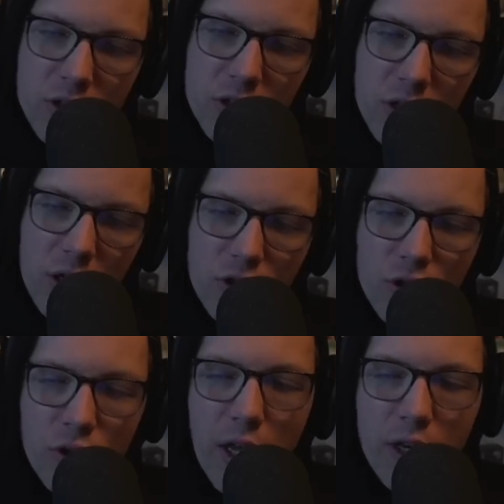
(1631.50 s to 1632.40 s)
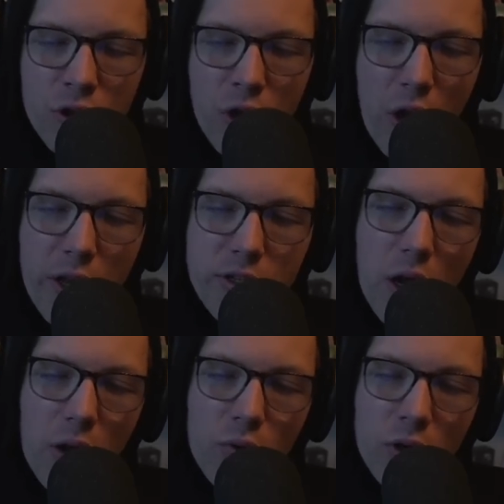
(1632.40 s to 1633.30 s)
like, "Dude, that's not
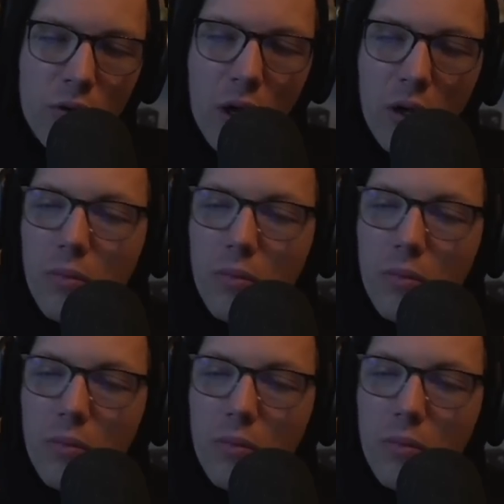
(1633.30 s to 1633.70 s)
real, right?"